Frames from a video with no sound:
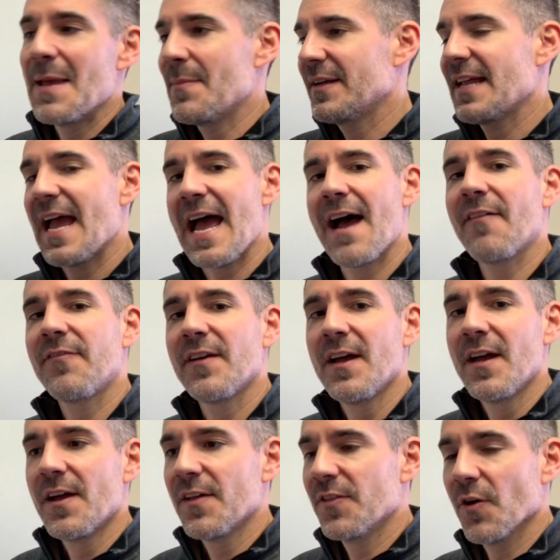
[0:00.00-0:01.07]
Meaning half
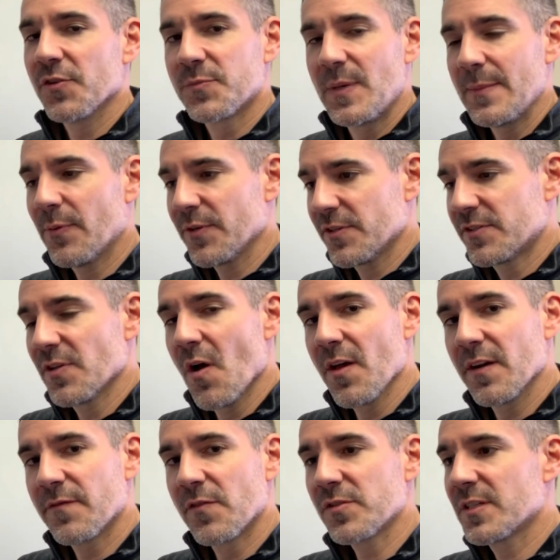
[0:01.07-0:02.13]
those people you saw in
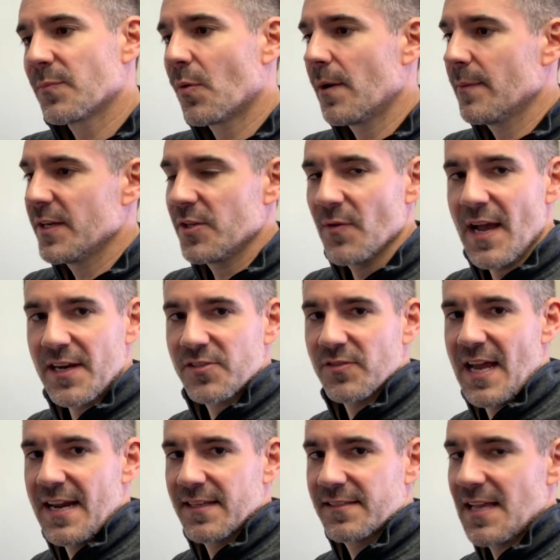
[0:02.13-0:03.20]
a first appointment, you actually
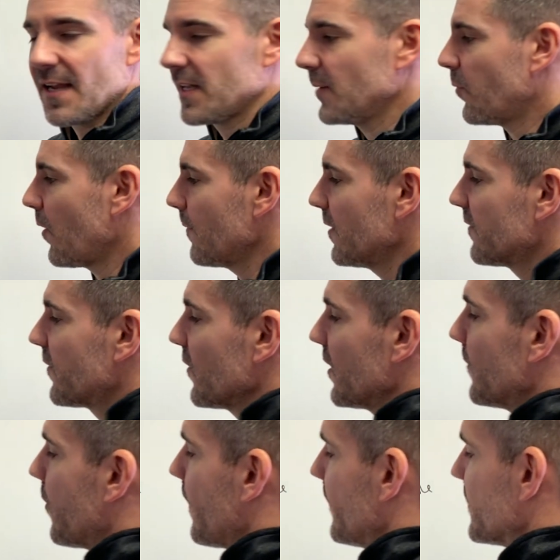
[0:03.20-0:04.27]
had a second appointment, further
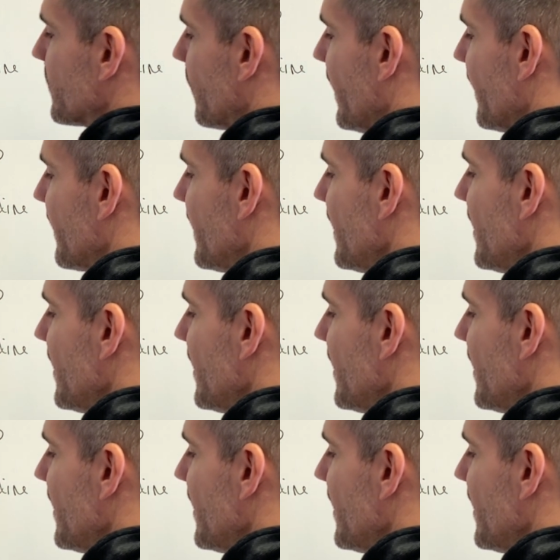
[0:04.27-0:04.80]
appointments with.